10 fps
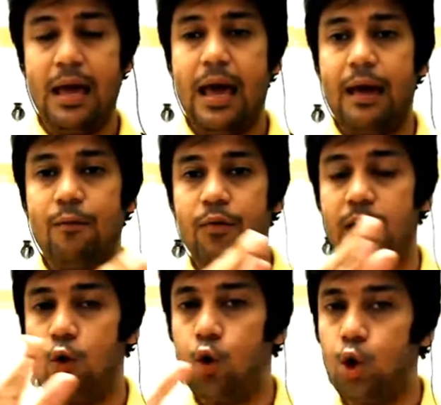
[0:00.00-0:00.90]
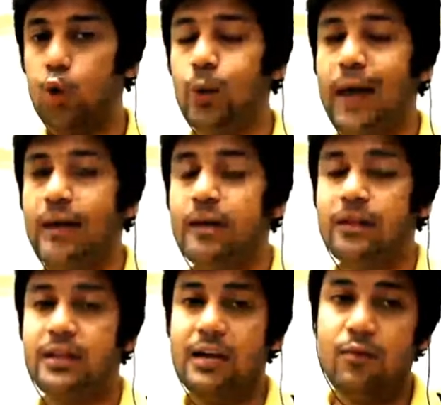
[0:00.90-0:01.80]
we will go to n,
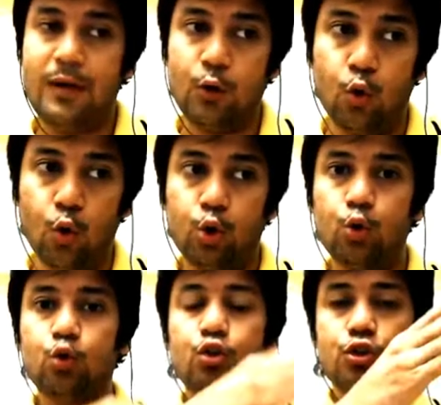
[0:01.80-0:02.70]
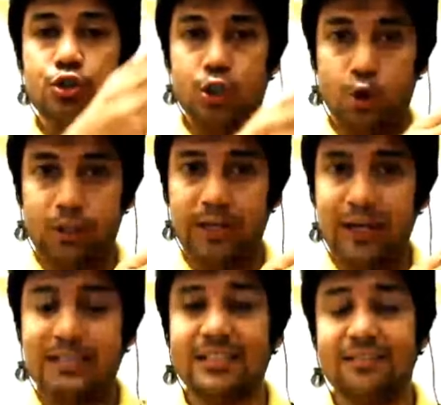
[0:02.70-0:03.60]
then we will go to 0th index,
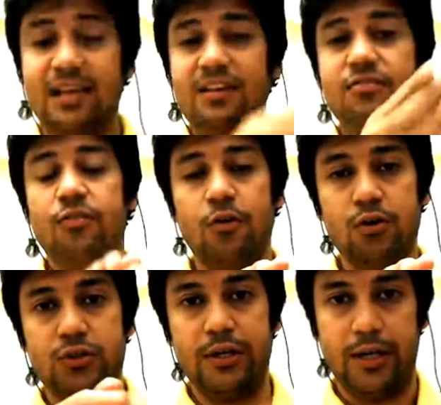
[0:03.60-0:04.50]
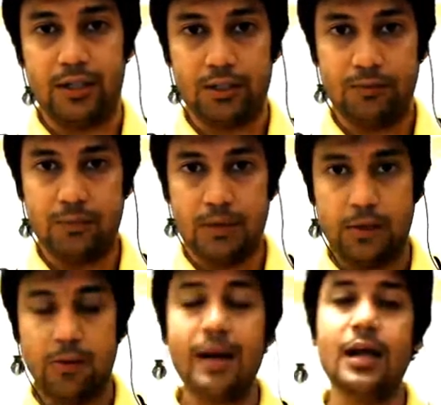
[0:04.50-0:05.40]
then first index, right?